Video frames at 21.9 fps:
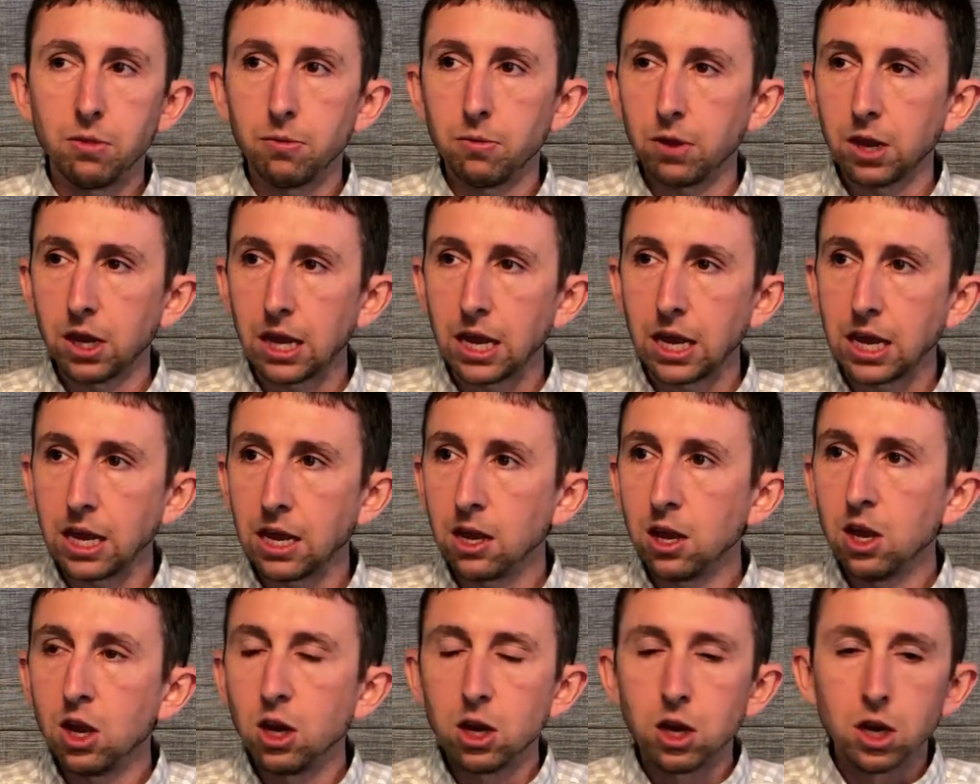He
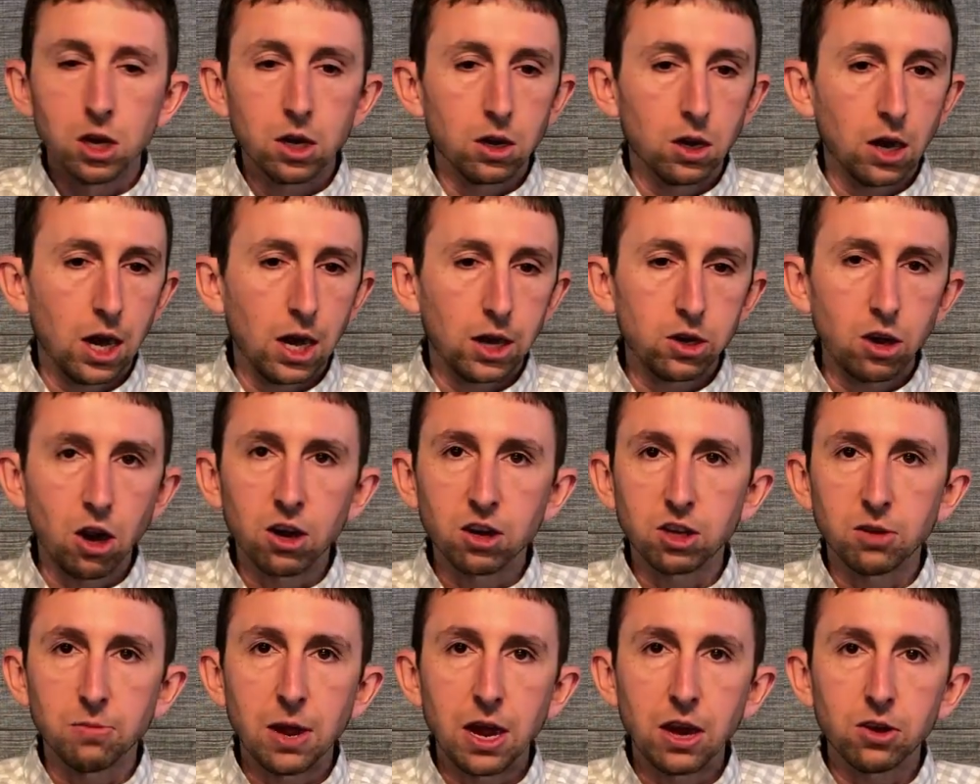talks
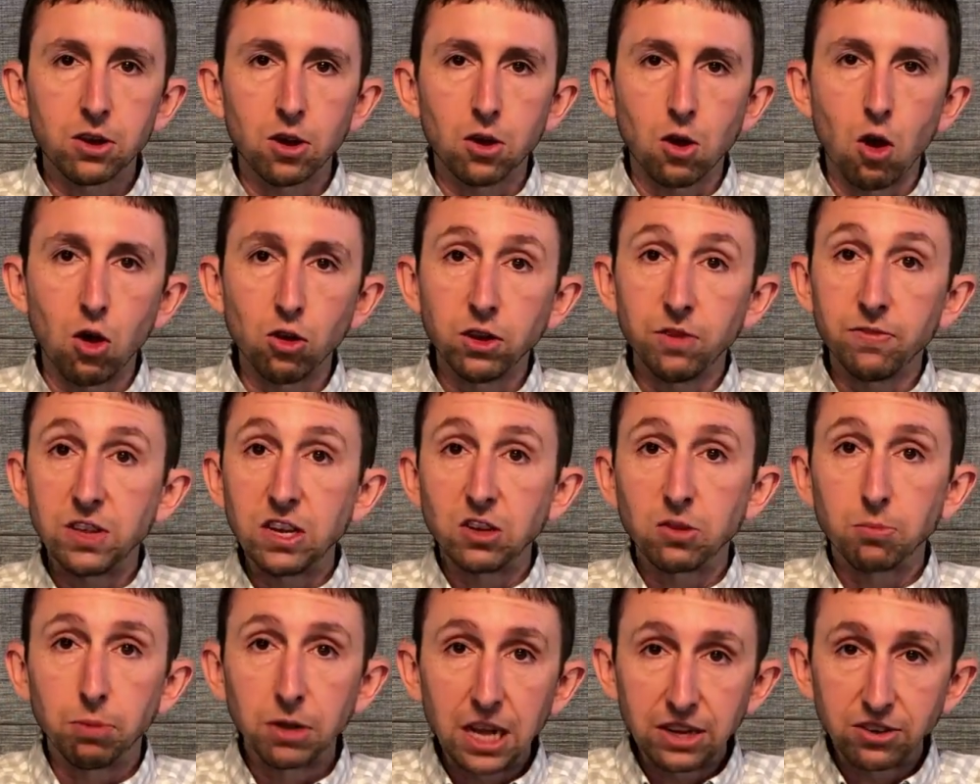about all of these
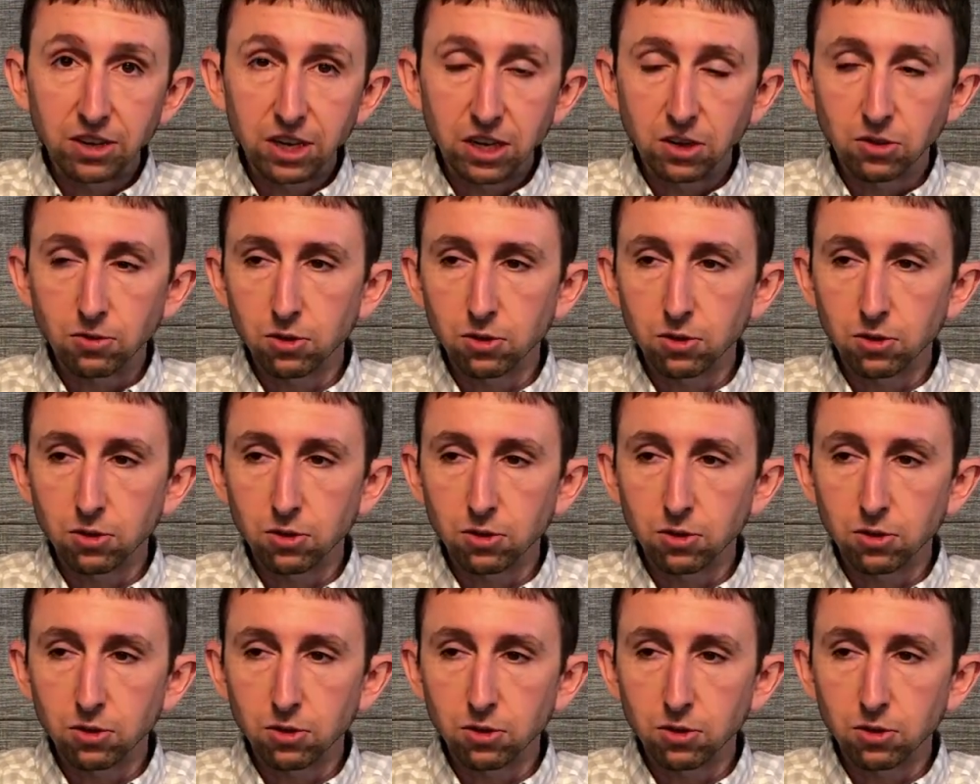blessings.